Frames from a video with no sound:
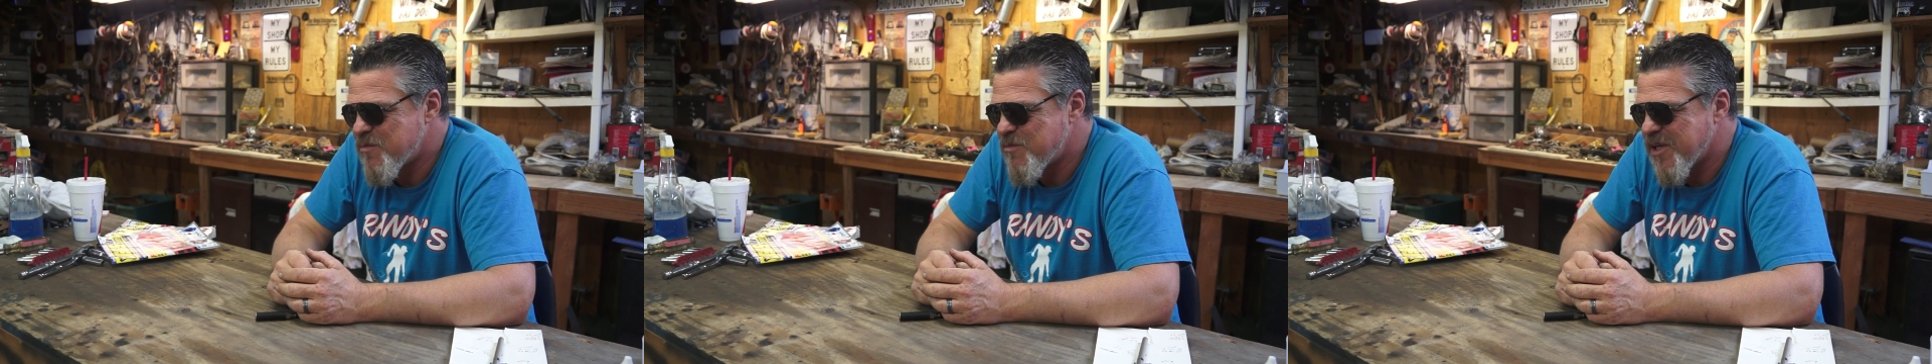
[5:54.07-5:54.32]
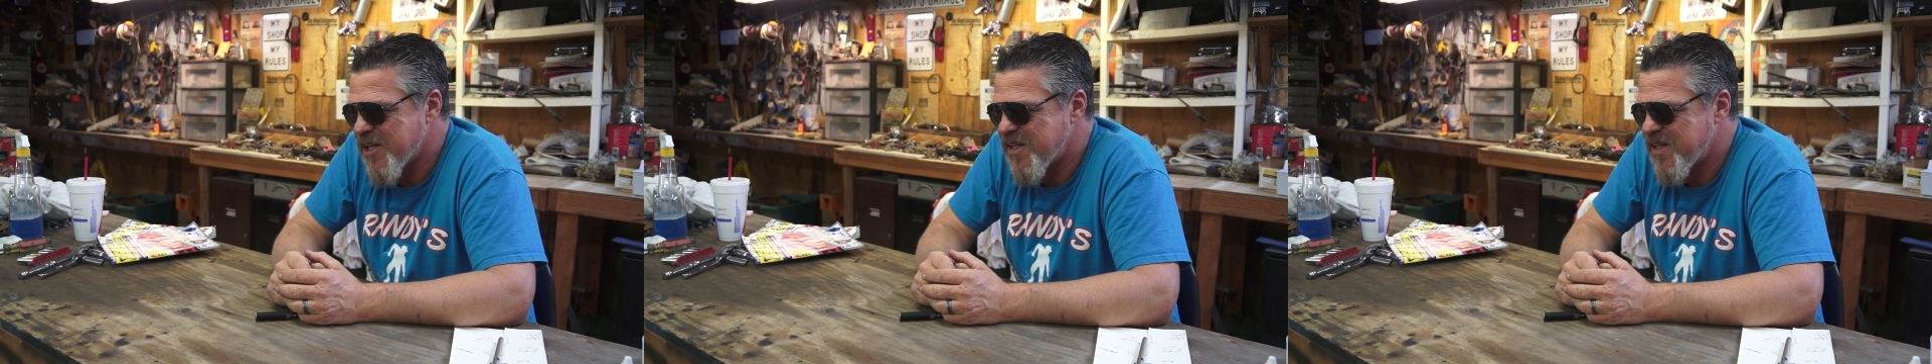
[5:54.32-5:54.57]

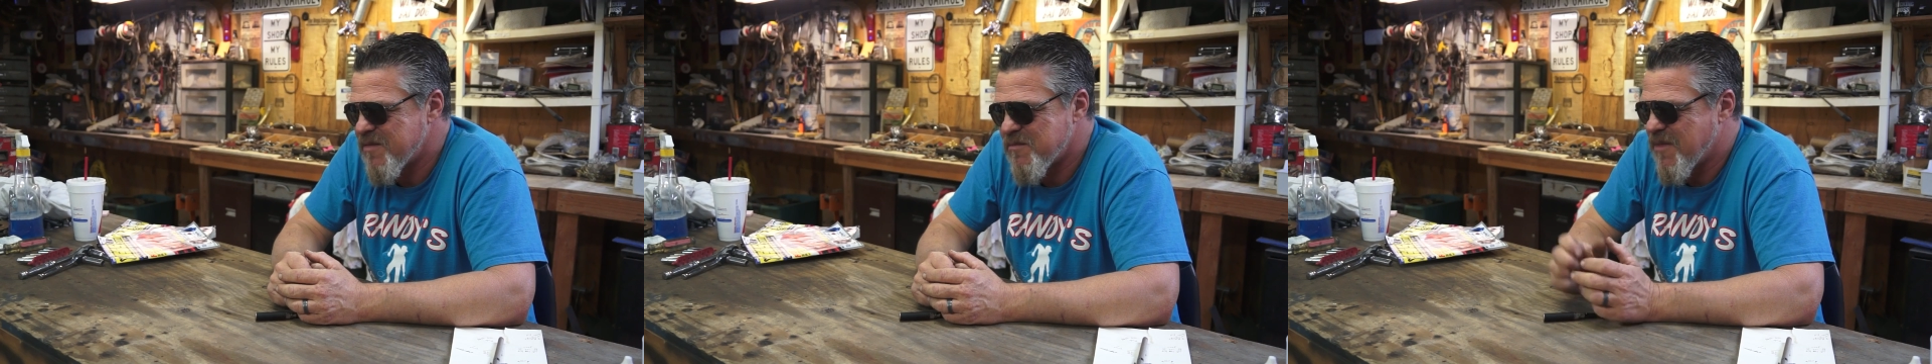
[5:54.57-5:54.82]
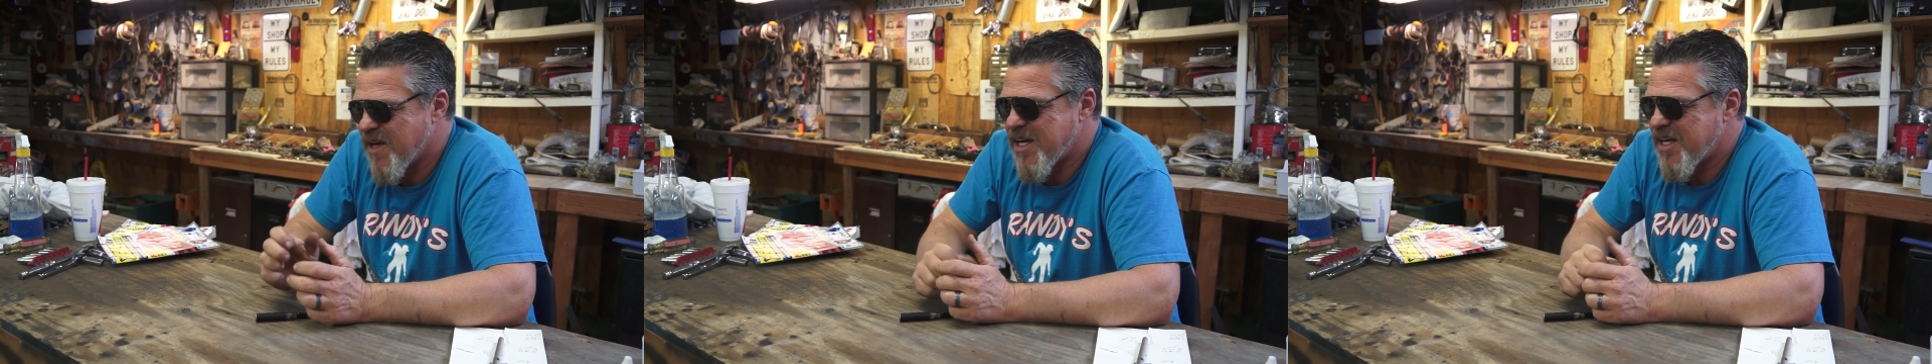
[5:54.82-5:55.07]
but
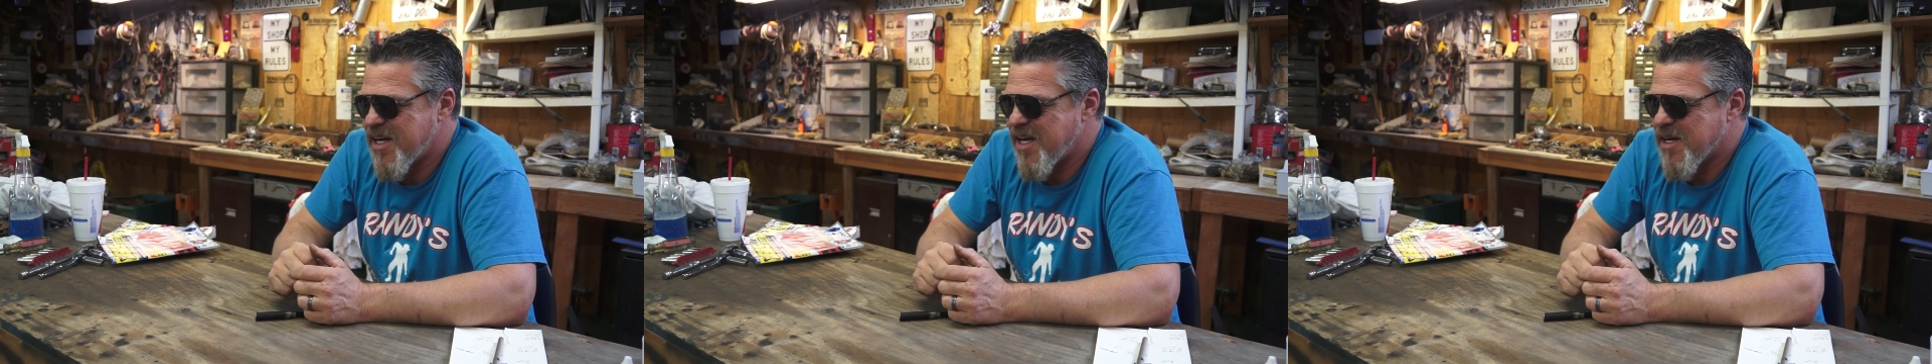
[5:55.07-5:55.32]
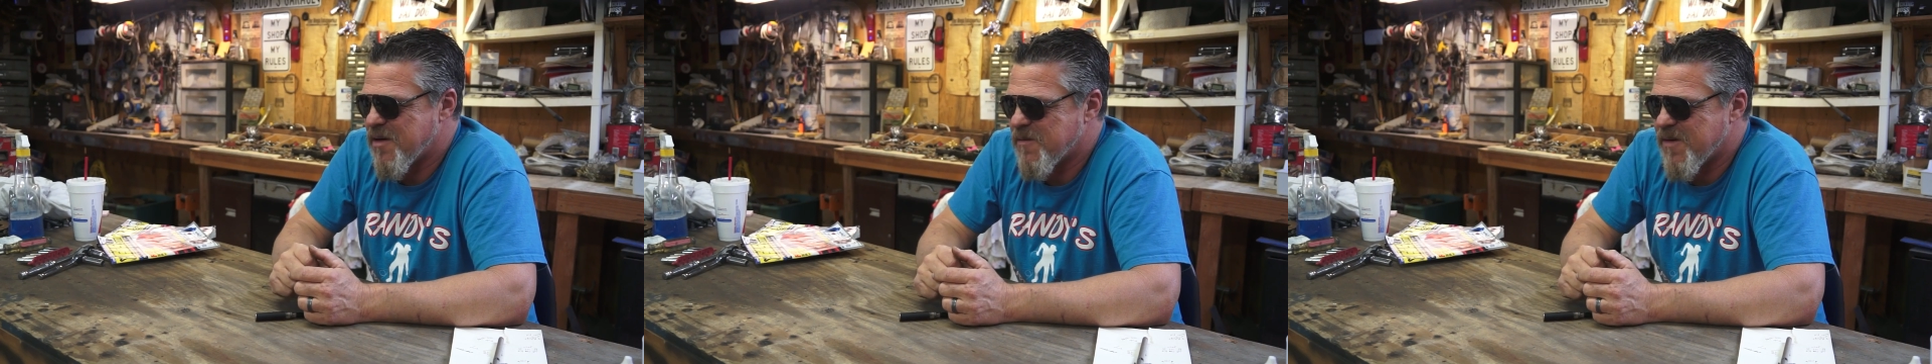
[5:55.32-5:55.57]
I hadn't
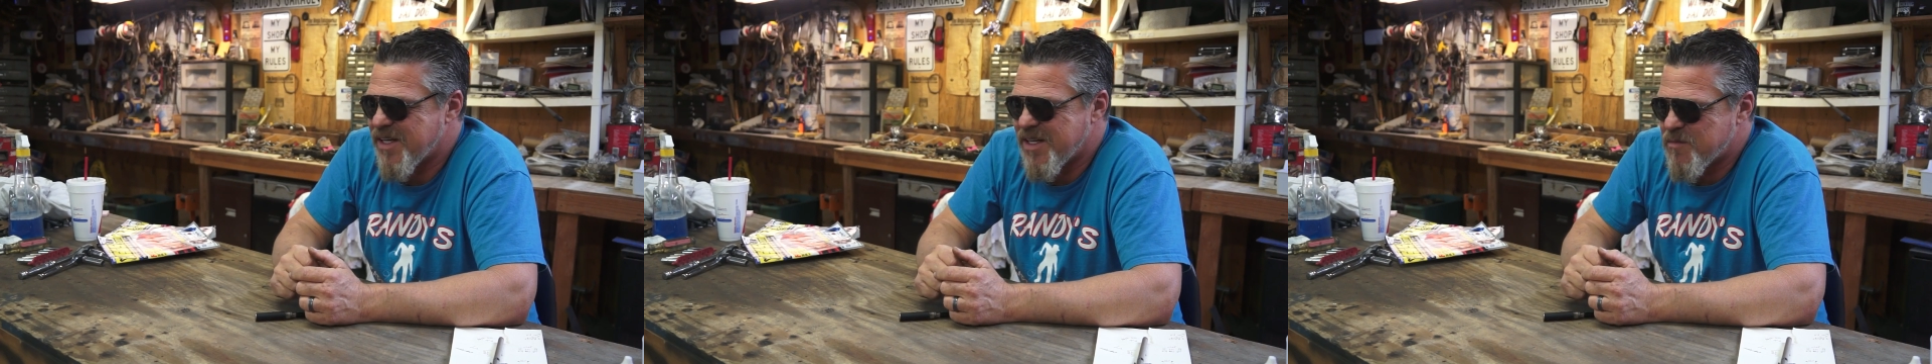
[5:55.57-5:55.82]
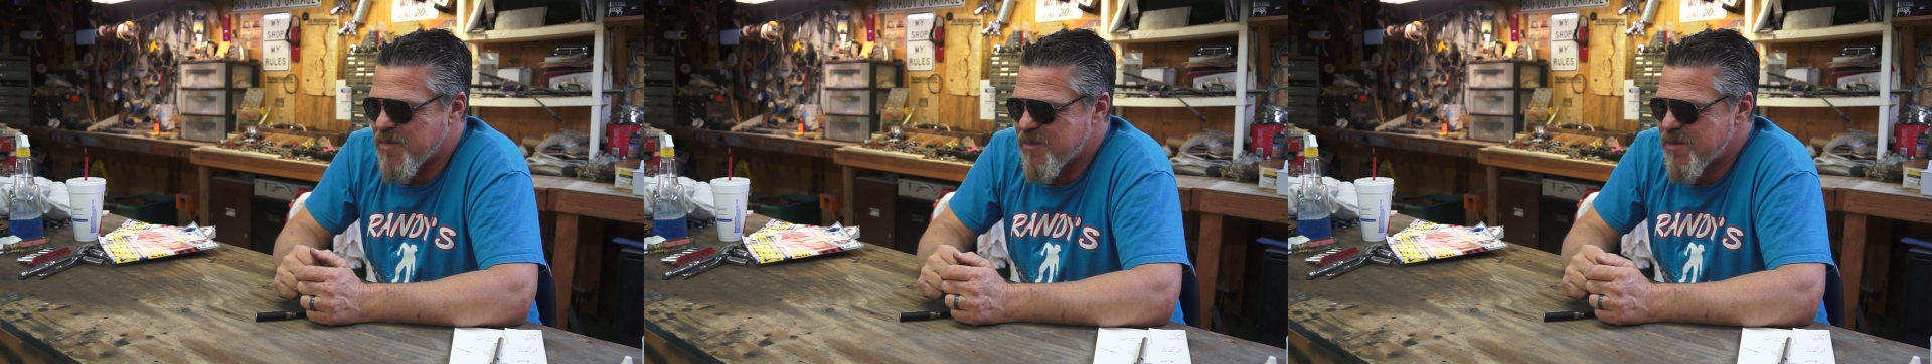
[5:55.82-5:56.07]
had it
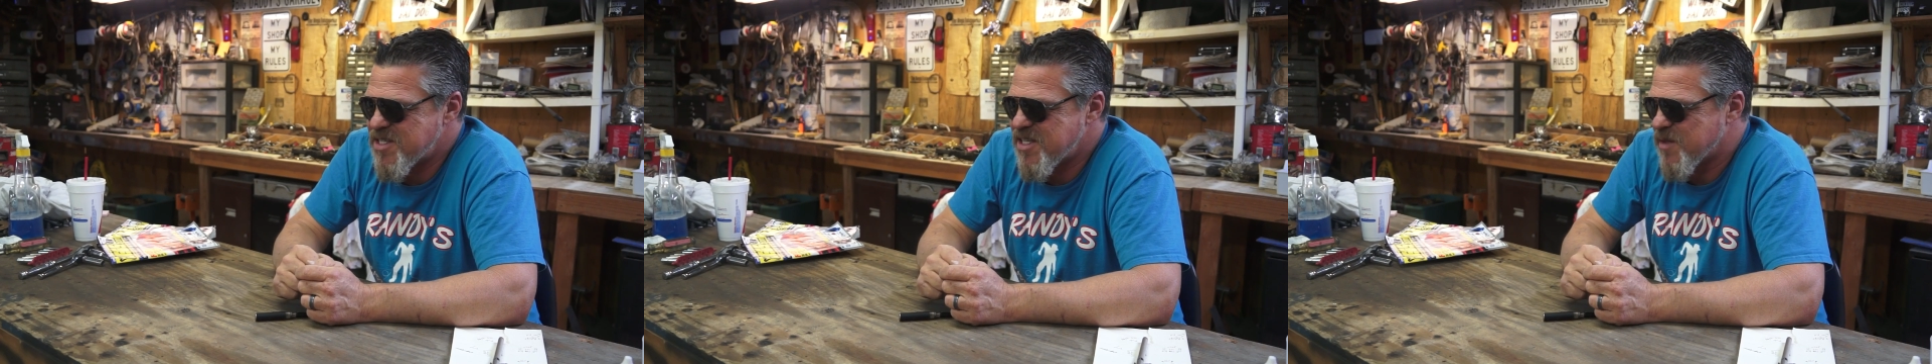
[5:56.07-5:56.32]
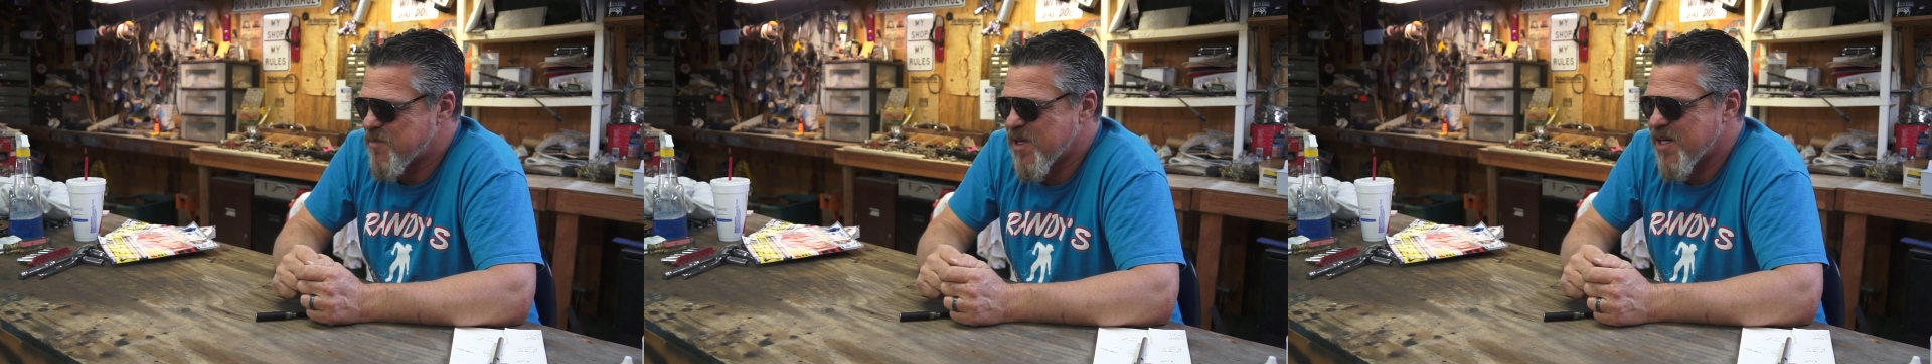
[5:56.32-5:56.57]
running maybe
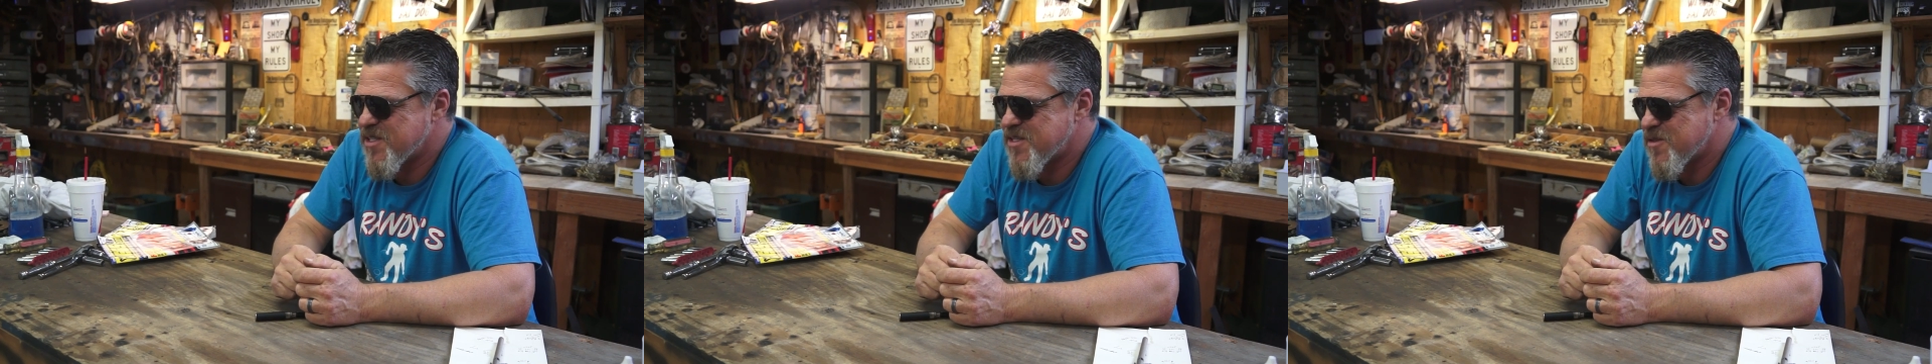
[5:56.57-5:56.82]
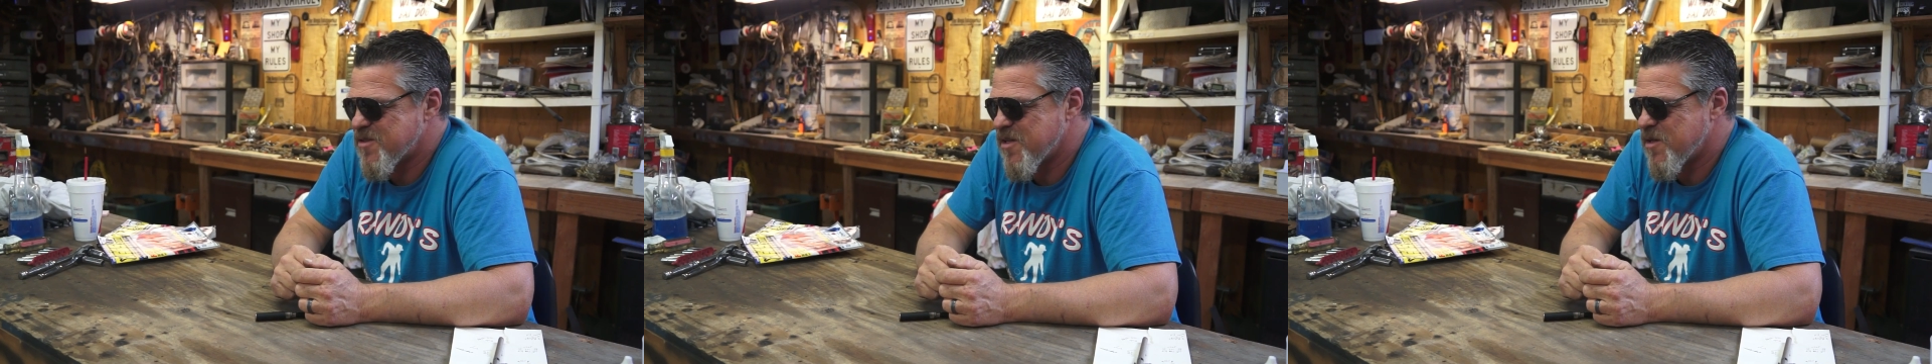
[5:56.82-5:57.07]
10 minutes
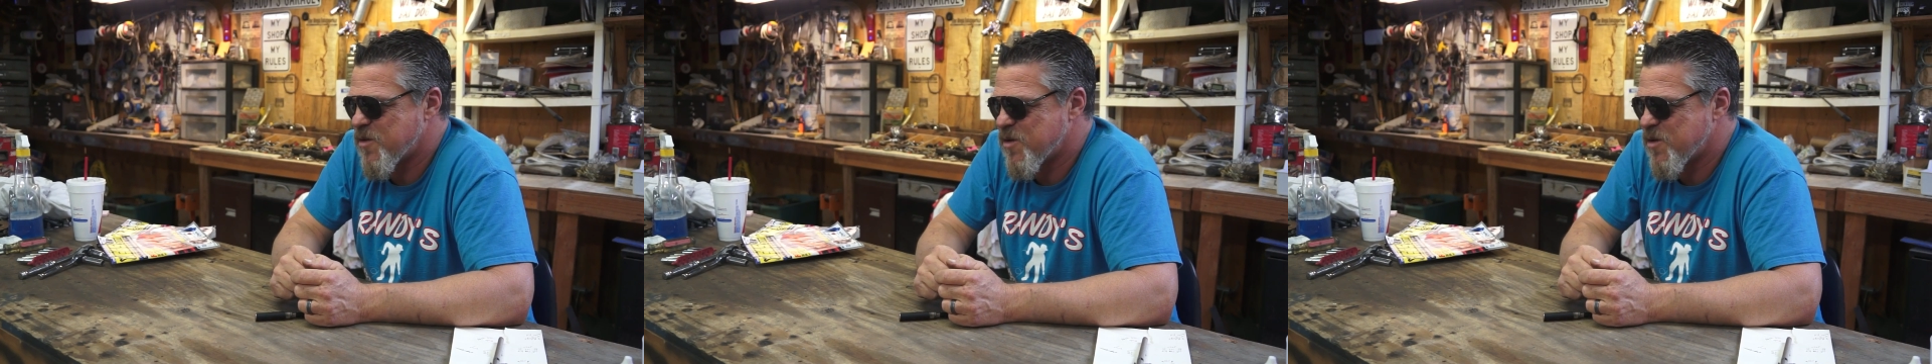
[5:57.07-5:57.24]
or so,